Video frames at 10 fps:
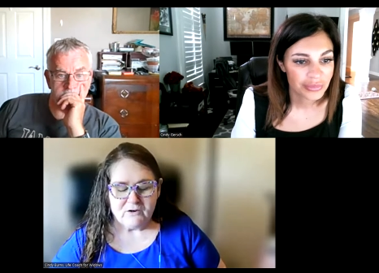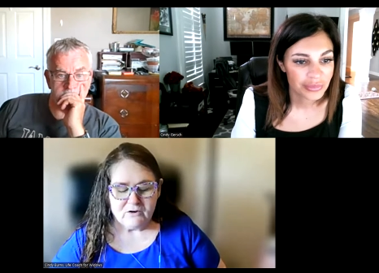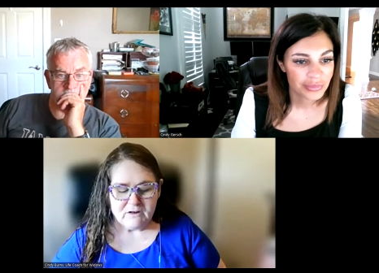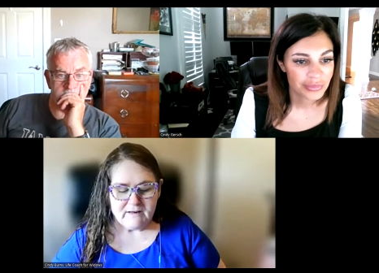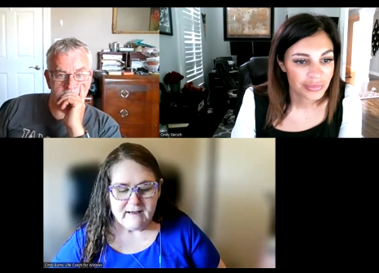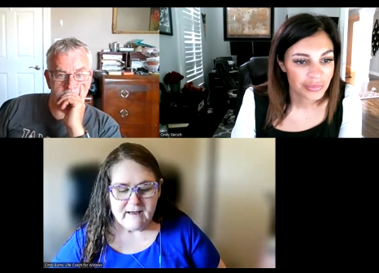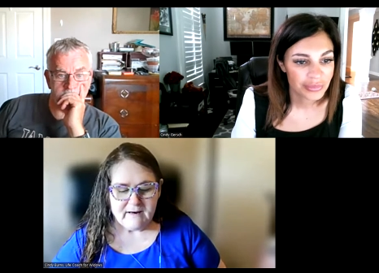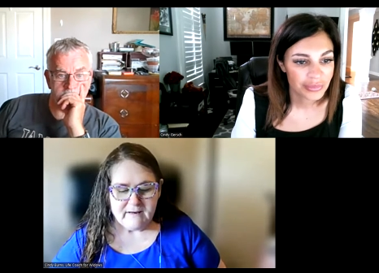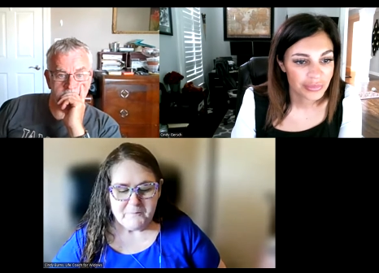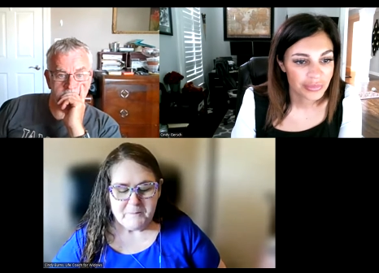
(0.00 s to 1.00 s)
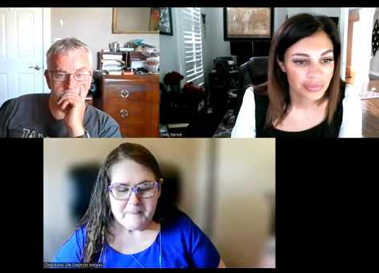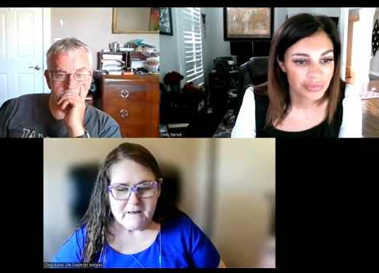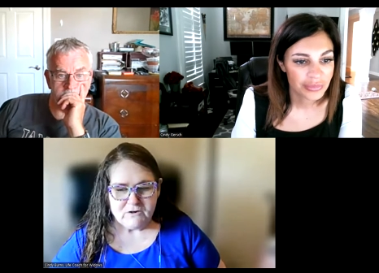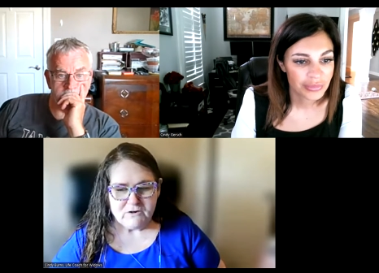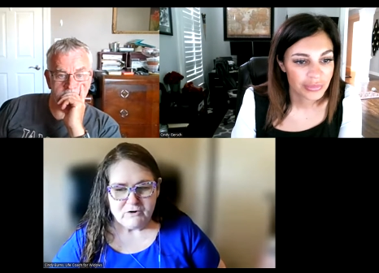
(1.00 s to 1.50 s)
Speaker 1: you click on it,
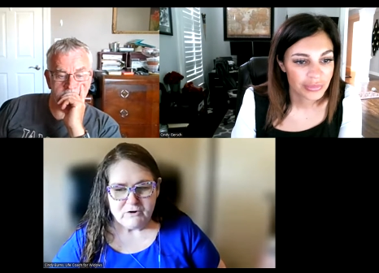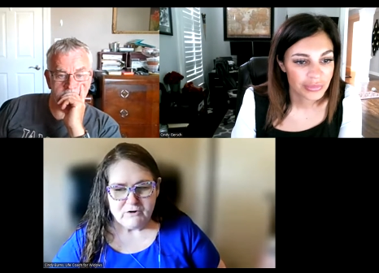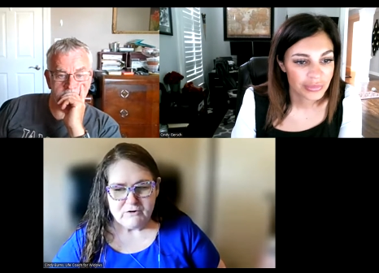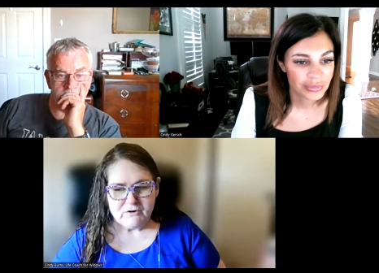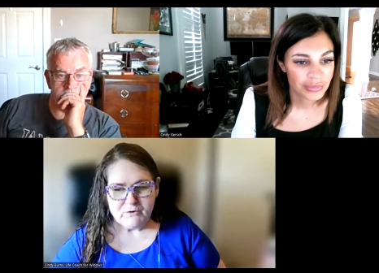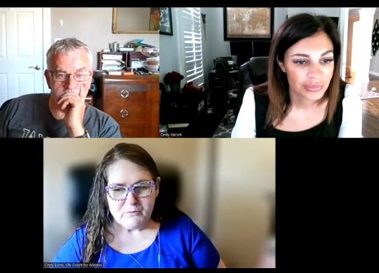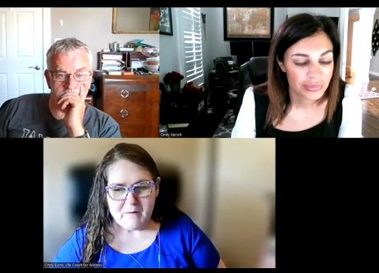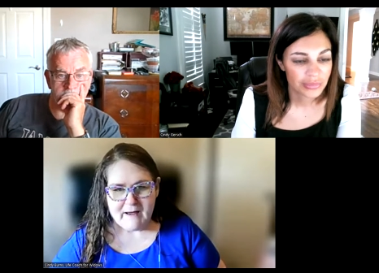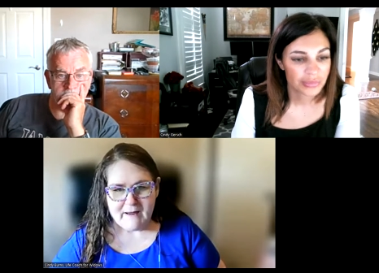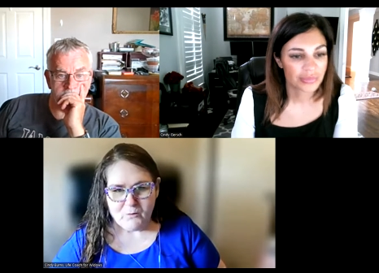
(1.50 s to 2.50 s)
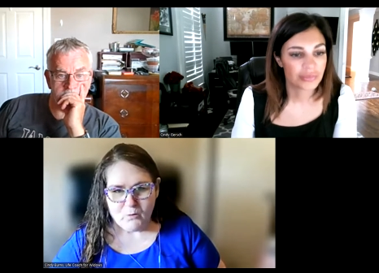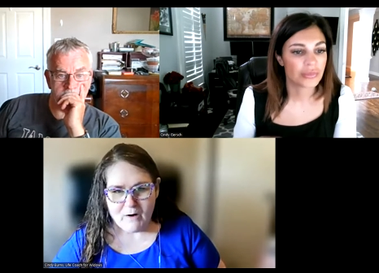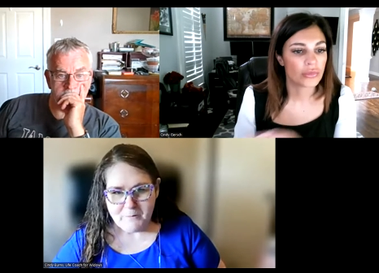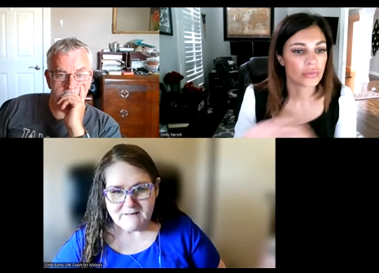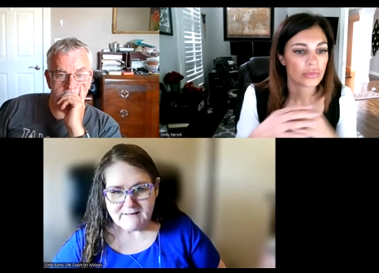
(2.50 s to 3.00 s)
it took you to my
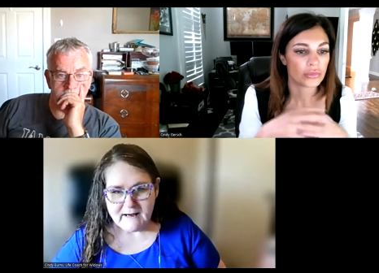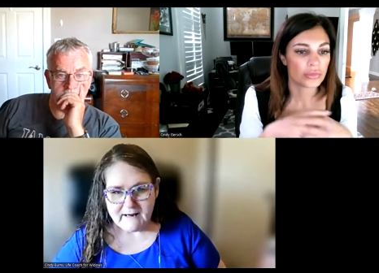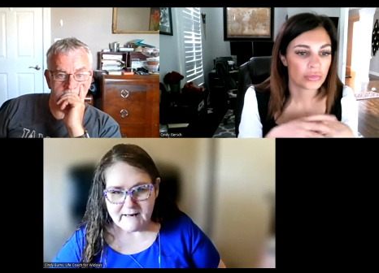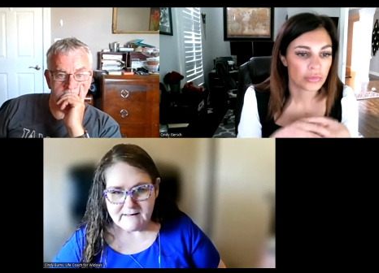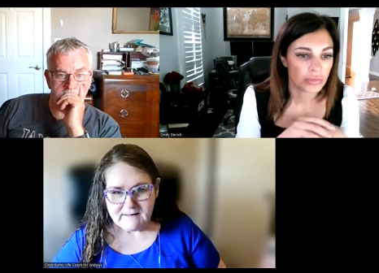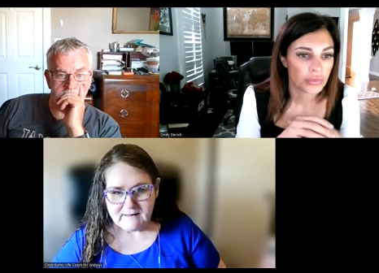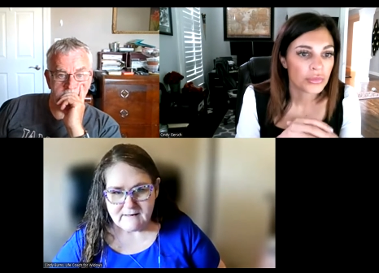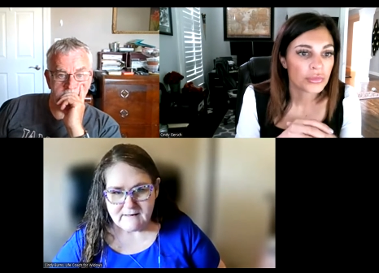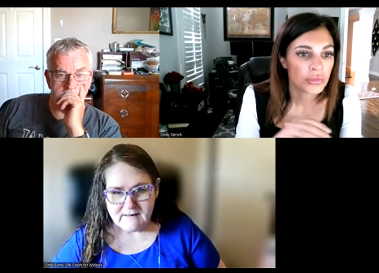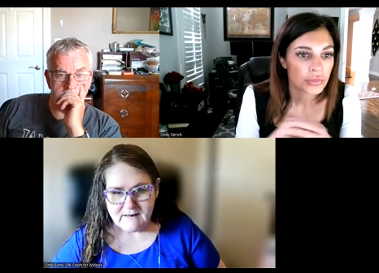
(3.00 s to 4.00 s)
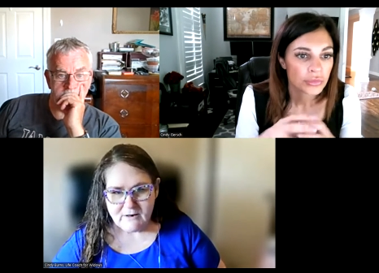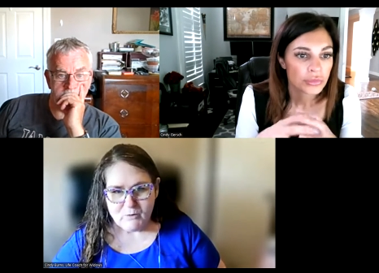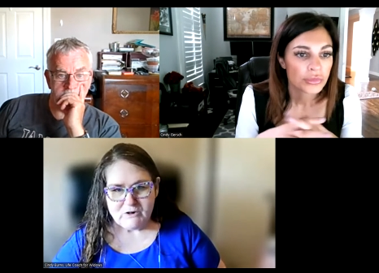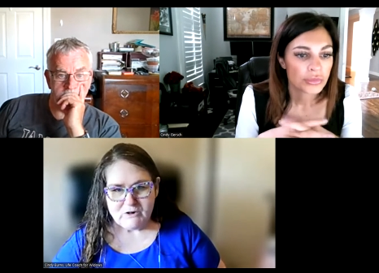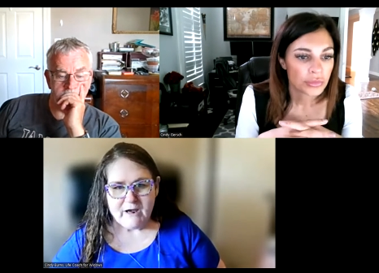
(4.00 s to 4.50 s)
website,
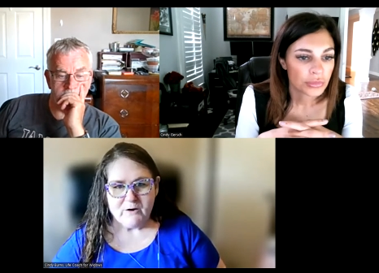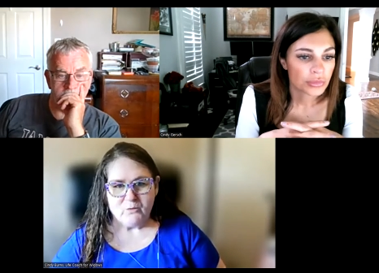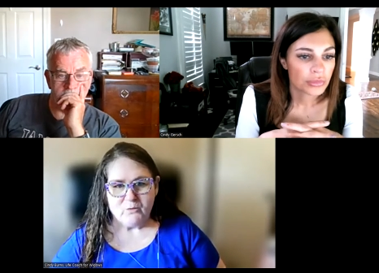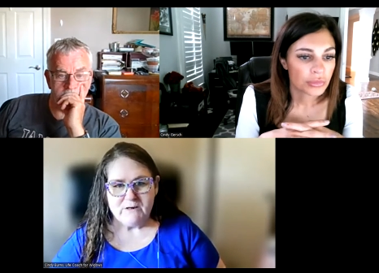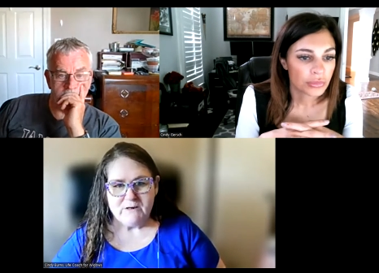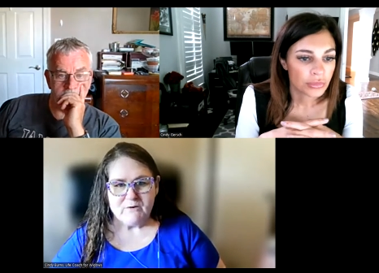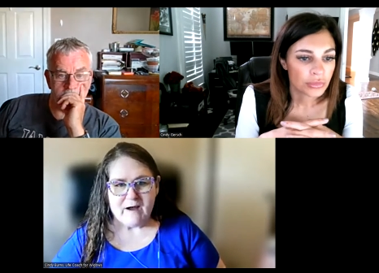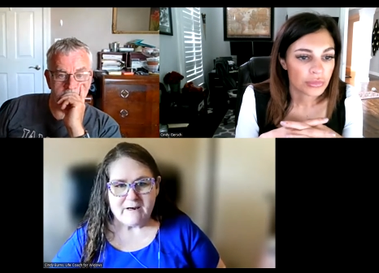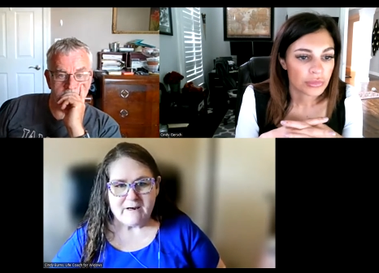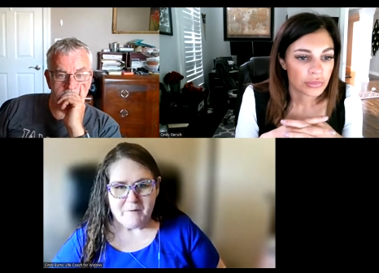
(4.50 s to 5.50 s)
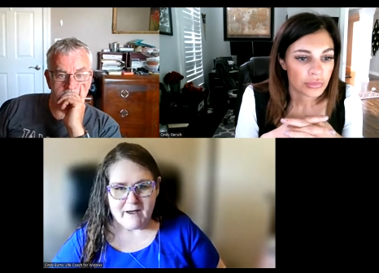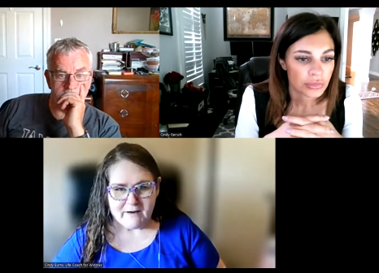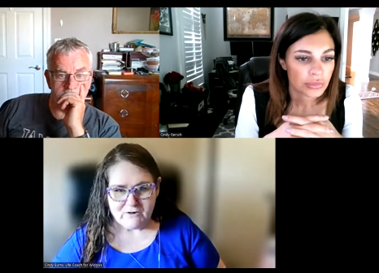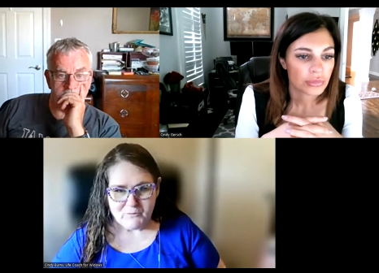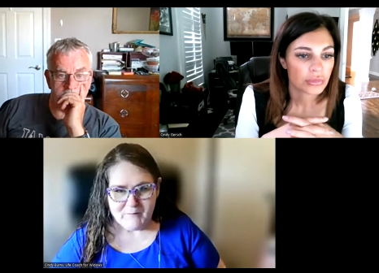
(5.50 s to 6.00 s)
which had a redirect back
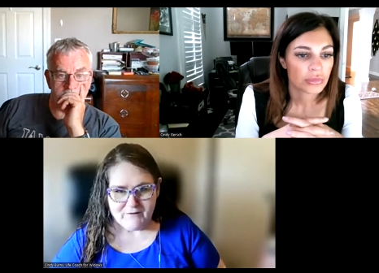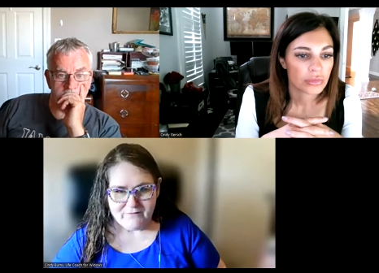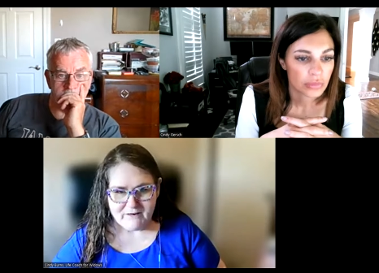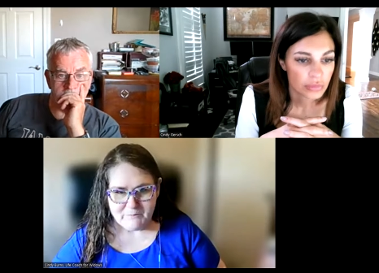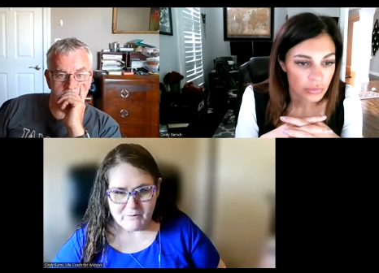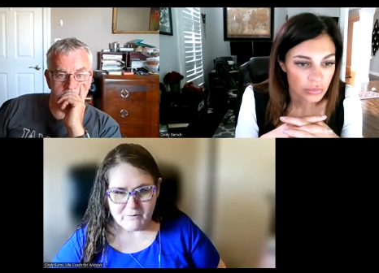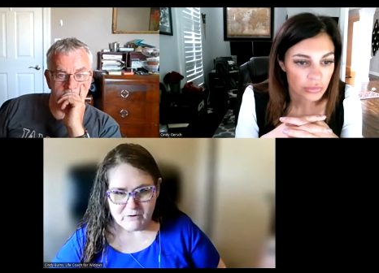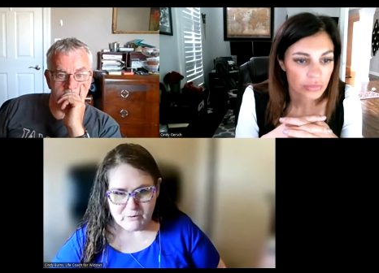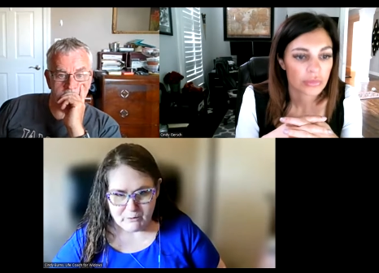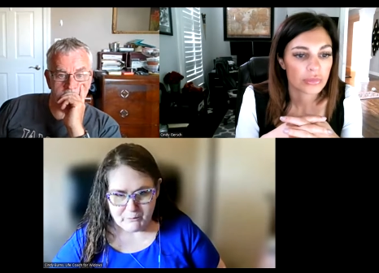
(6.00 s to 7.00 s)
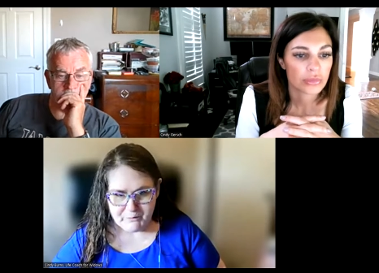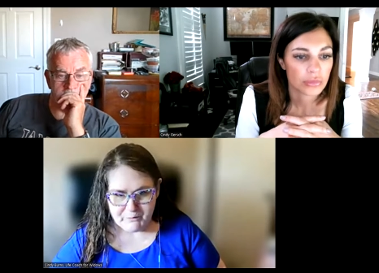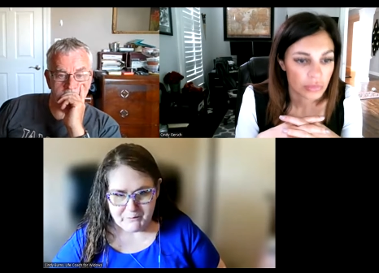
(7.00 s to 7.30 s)
to my Facebook group.